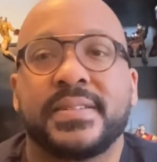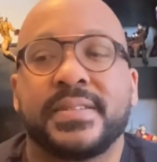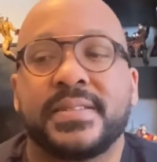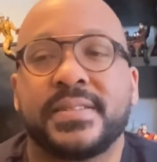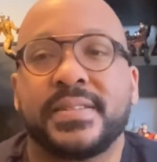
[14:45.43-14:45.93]

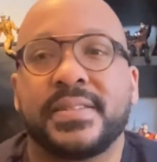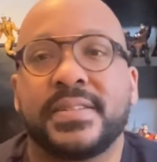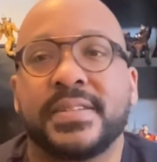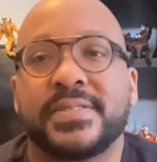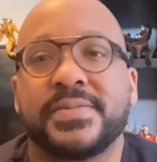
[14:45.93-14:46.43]
I think
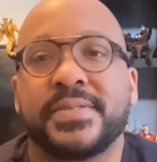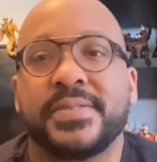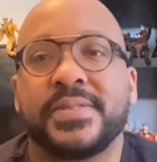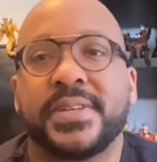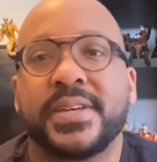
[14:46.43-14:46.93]
next we're
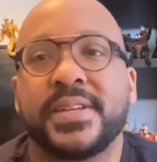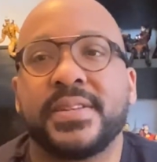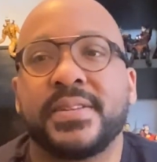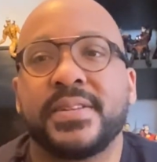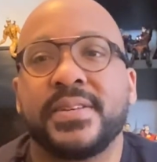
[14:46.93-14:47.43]
gonna look at
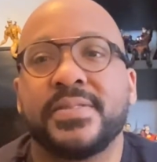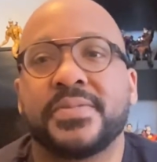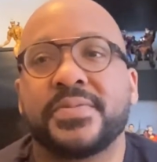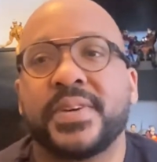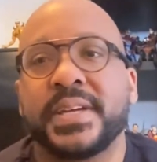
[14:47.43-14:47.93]
either
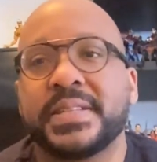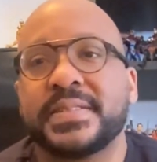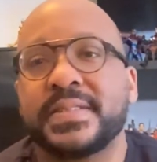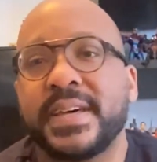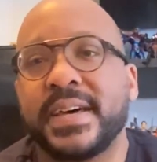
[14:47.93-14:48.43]

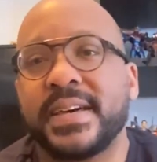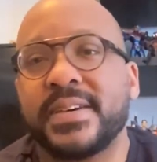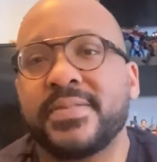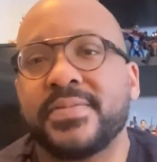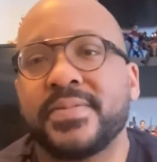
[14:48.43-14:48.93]

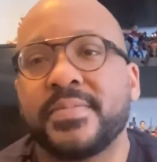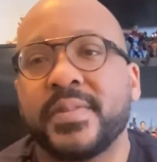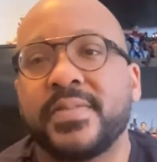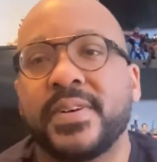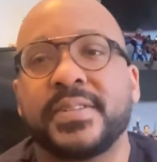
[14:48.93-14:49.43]
Frankenstein from
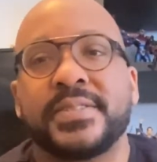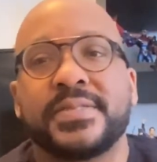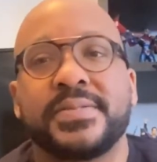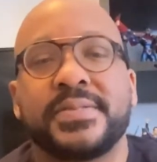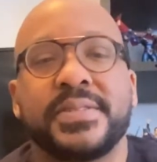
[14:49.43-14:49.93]
McFarlane
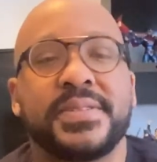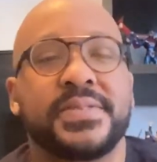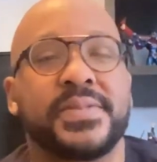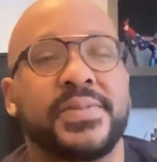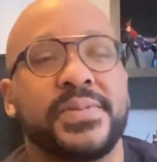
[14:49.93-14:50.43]
Toys
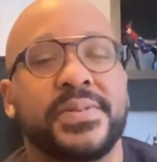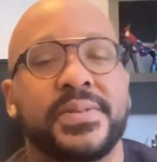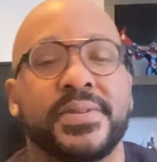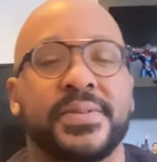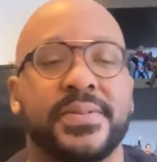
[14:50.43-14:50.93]
or